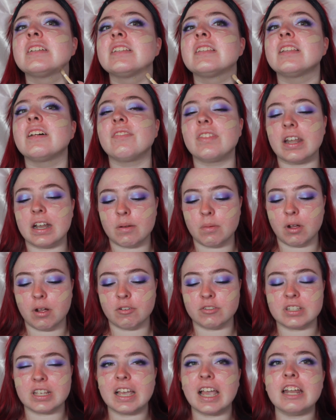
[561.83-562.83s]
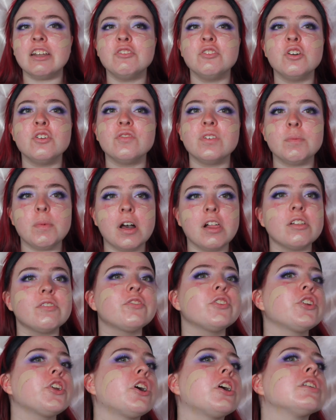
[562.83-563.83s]
Love that I'm always like, I don't know if I'm olive
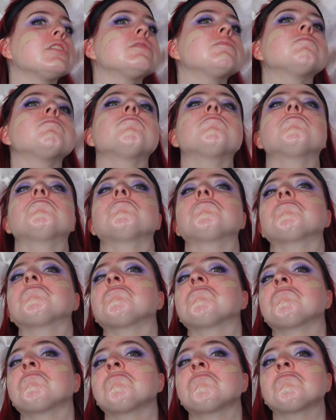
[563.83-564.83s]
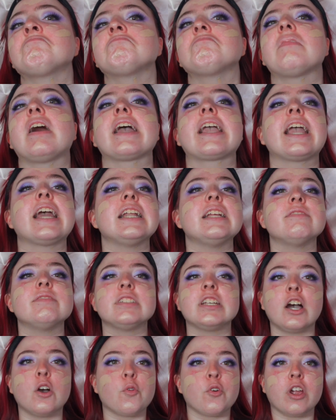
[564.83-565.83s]
or not. I can't even
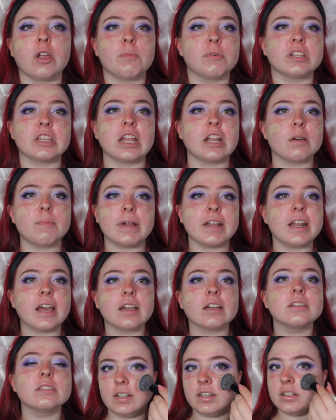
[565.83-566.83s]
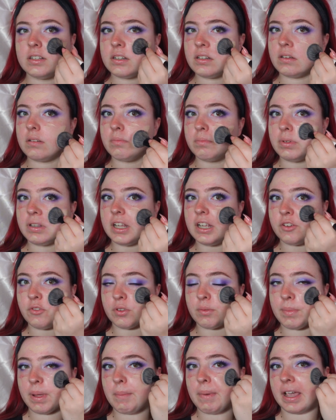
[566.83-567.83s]
tell where I put that on my neck. And blend
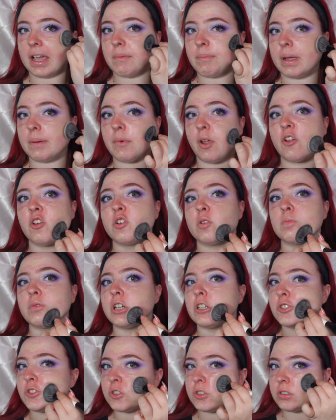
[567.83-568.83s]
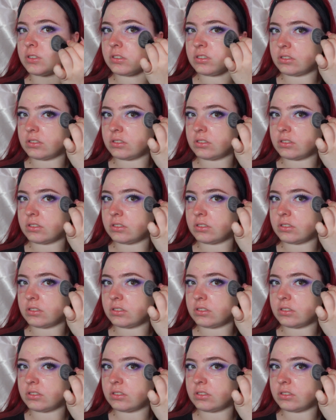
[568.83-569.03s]
with my Makeup by Mario brush.